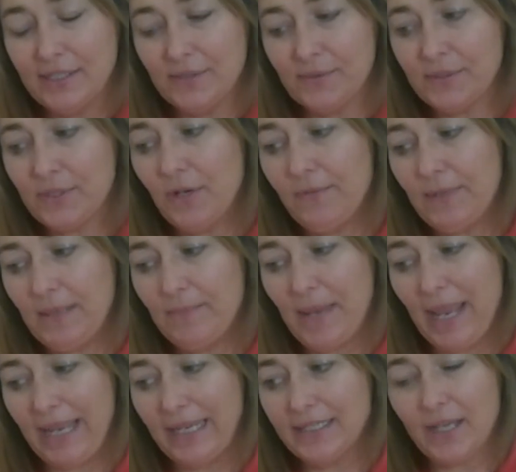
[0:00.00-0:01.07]
So So it's covered in
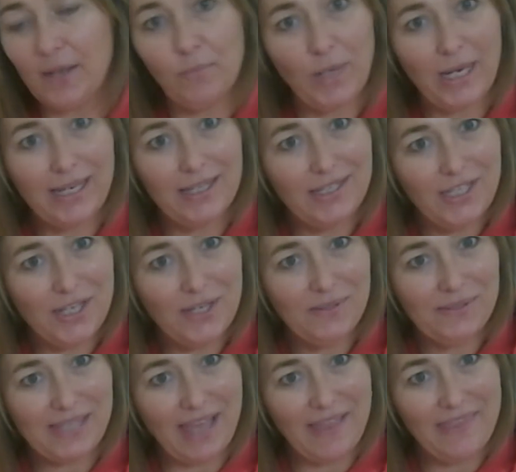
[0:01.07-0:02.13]
paint, and we're going to
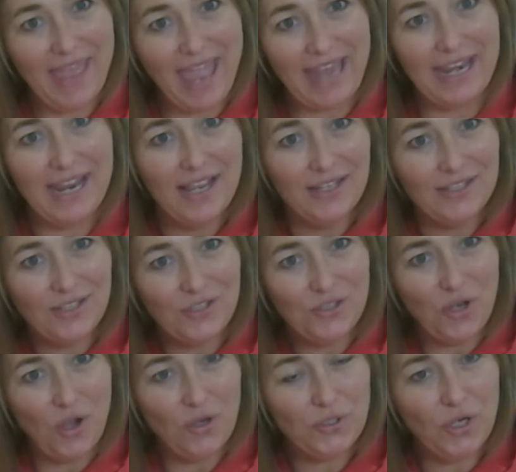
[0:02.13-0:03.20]
use that then to
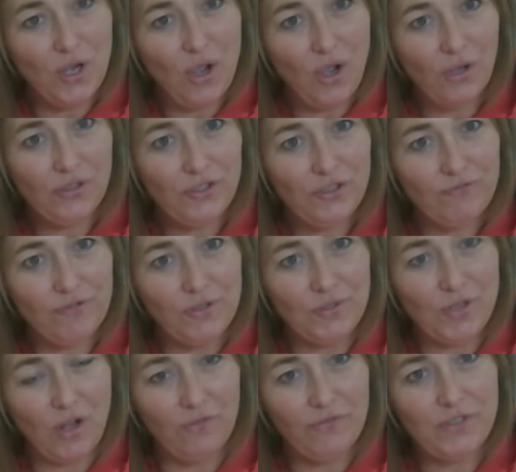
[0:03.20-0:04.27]
dot onto
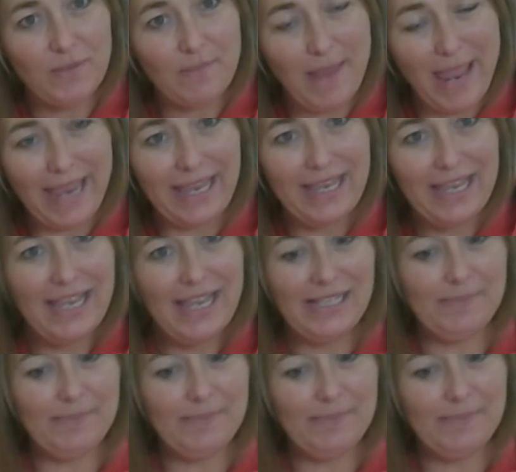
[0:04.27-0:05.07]
Rudolph to make his